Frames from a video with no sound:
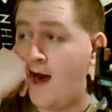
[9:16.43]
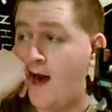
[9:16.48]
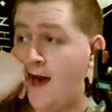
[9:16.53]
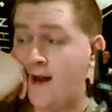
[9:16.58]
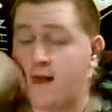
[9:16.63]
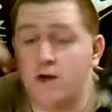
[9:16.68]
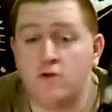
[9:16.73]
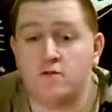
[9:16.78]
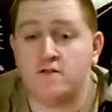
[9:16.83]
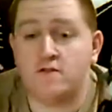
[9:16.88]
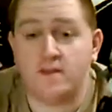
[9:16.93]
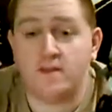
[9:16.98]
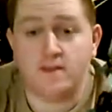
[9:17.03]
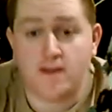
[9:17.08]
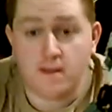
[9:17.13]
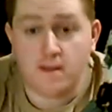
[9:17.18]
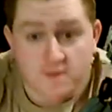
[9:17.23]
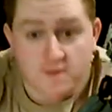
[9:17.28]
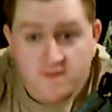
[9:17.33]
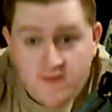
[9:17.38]
adios
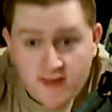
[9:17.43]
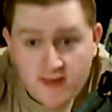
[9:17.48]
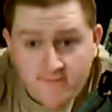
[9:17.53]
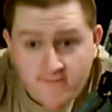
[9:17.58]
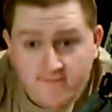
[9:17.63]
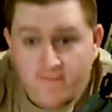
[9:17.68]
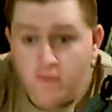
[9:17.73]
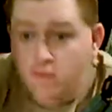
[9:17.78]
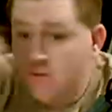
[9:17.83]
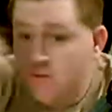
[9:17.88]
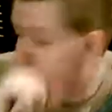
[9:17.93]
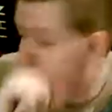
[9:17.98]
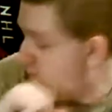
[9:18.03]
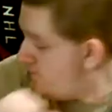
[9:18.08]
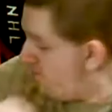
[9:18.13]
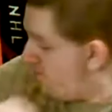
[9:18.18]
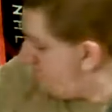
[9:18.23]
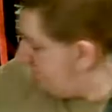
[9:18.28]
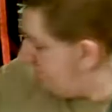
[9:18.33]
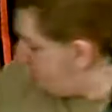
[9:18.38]
and namaste,
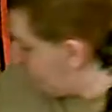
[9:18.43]
folks.